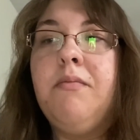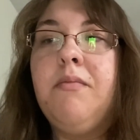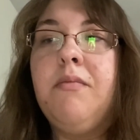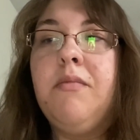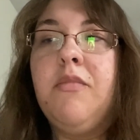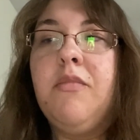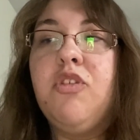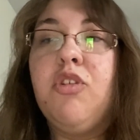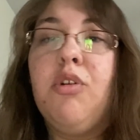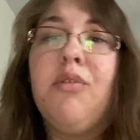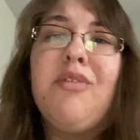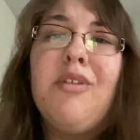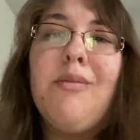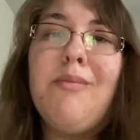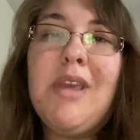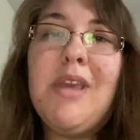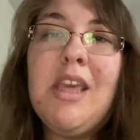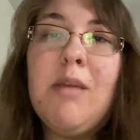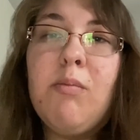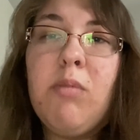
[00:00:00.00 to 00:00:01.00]
So for
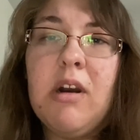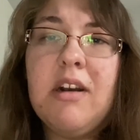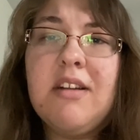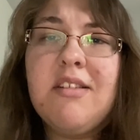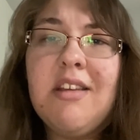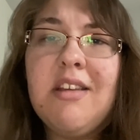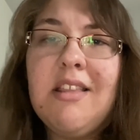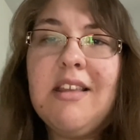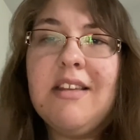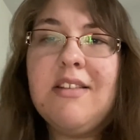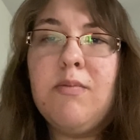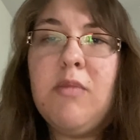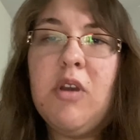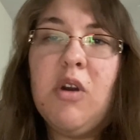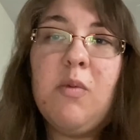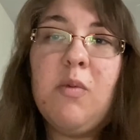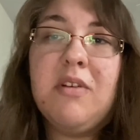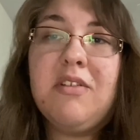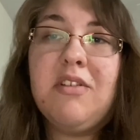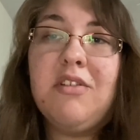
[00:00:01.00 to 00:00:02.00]
me personally, this
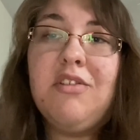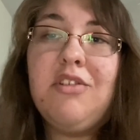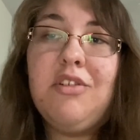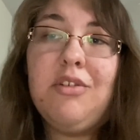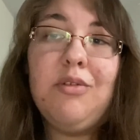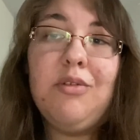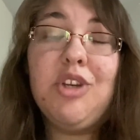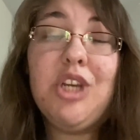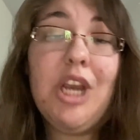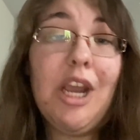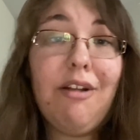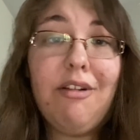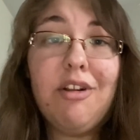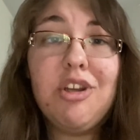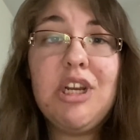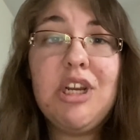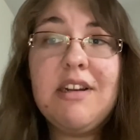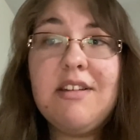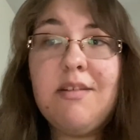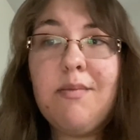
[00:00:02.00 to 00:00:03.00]
meal wasn't too
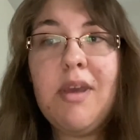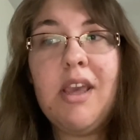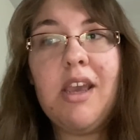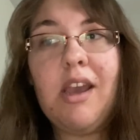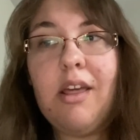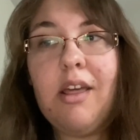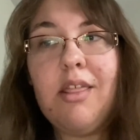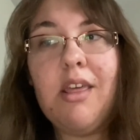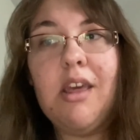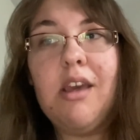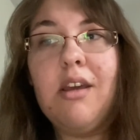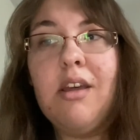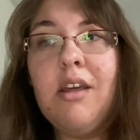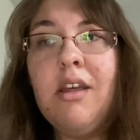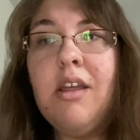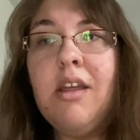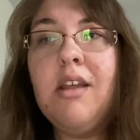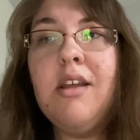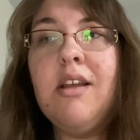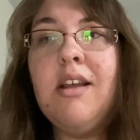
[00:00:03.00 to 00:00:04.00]
challenging to make. I think
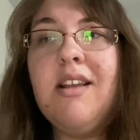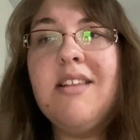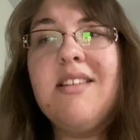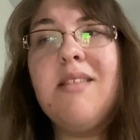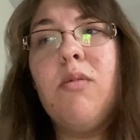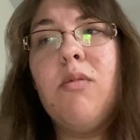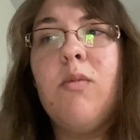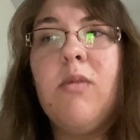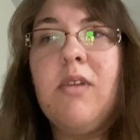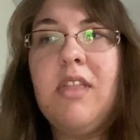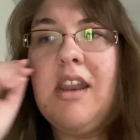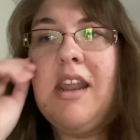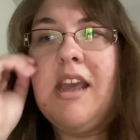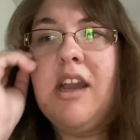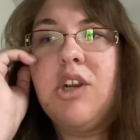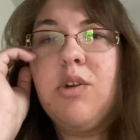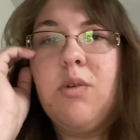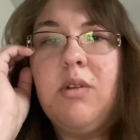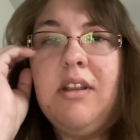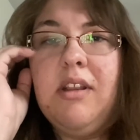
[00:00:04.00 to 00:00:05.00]
someone with an
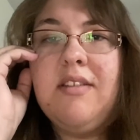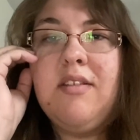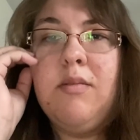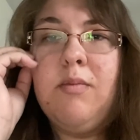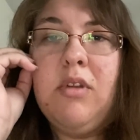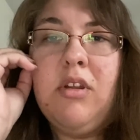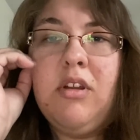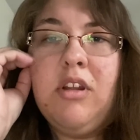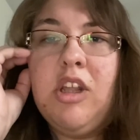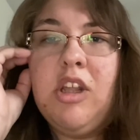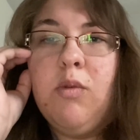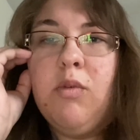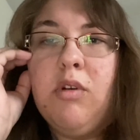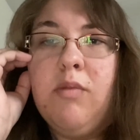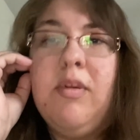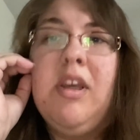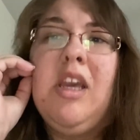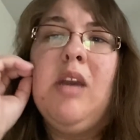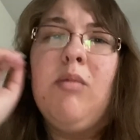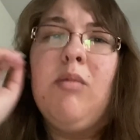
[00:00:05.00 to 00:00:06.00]
actual disability would
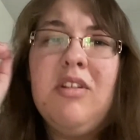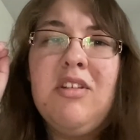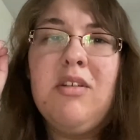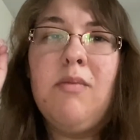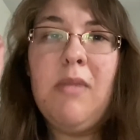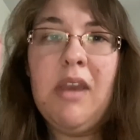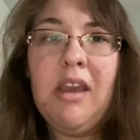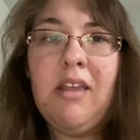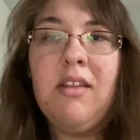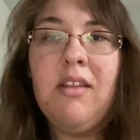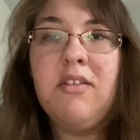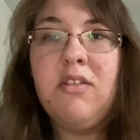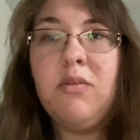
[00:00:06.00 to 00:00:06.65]
be able to make this